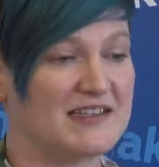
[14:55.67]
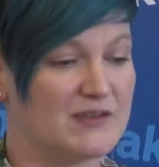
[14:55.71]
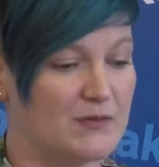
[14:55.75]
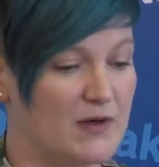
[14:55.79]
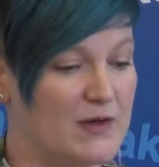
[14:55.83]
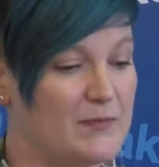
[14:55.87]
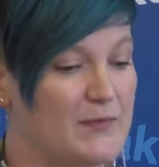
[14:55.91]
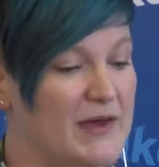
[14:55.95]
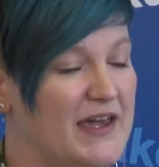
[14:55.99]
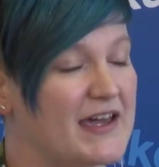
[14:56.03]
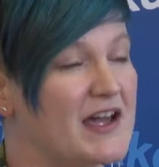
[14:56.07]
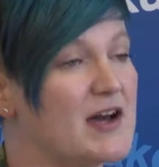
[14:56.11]
so
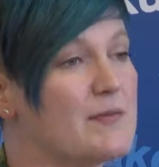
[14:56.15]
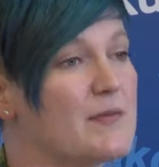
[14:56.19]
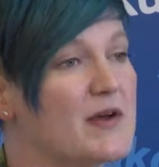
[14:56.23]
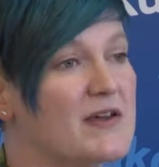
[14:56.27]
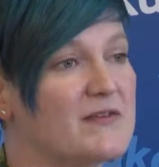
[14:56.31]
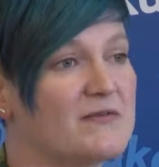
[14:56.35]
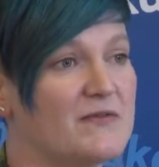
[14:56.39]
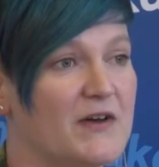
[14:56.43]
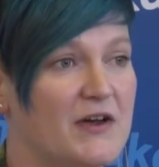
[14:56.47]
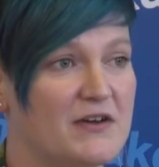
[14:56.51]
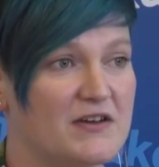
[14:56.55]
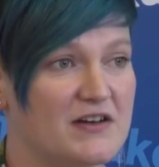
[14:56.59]
I pick up
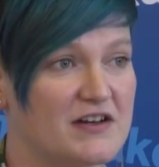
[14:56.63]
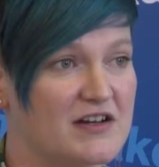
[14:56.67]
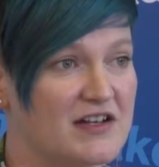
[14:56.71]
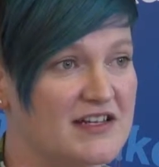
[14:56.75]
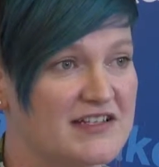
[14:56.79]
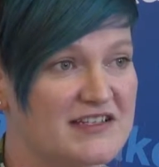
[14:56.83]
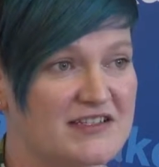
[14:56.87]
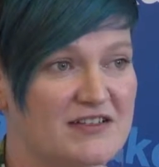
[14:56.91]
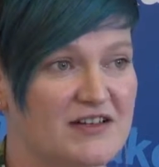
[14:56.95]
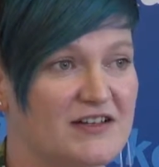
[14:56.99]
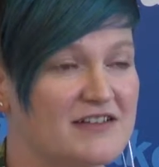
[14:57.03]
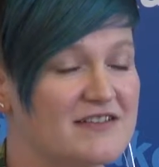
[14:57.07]
my phone and I
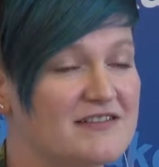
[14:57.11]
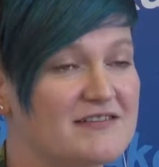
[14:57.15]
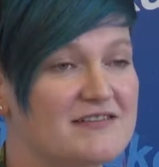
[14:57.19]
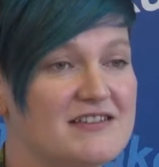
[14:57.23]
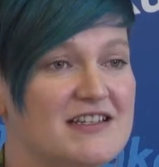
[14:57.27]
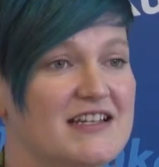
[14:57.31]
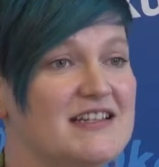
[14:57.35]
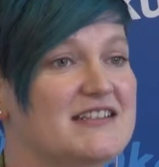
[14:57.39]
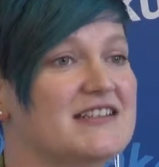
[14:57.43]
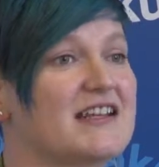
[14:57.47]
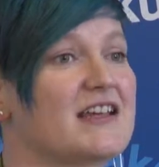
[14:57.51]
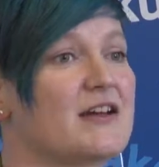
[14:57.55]
start
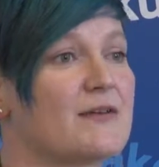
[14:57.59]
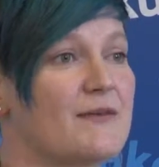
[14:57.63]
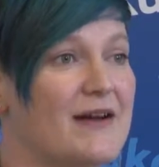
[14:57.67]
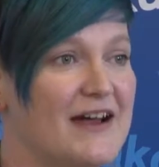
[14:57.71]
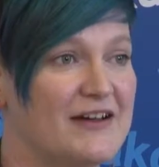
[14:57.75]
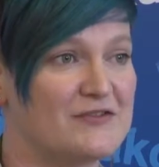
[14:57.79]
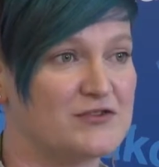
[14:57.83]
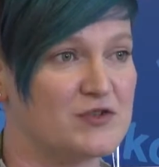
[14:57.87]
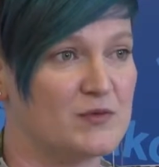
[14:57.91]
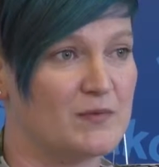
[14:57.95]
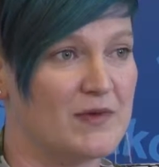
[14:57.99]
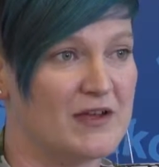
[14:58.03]
titting
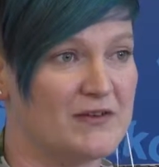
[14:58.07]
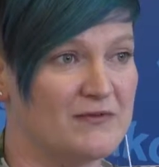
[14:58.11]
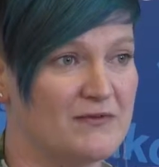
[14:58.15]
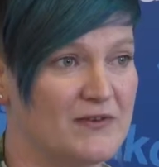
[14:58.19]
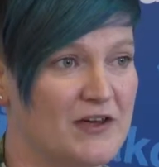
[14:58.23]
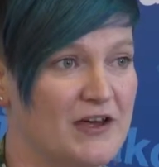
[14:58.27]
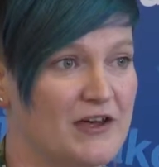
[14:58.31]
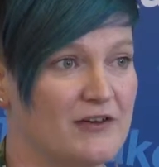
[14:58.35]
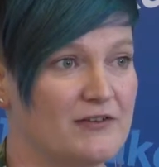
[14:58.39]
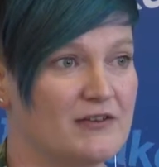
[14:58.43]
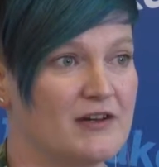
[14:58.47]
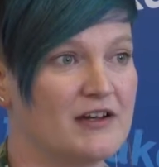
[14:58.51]
around on my
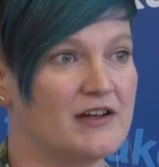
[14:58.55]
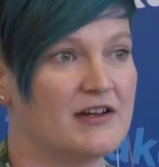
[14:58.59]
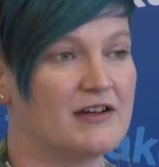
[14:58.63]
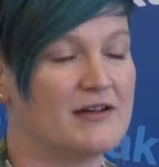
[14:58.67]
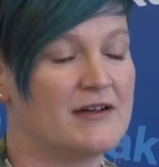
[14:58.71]
phone.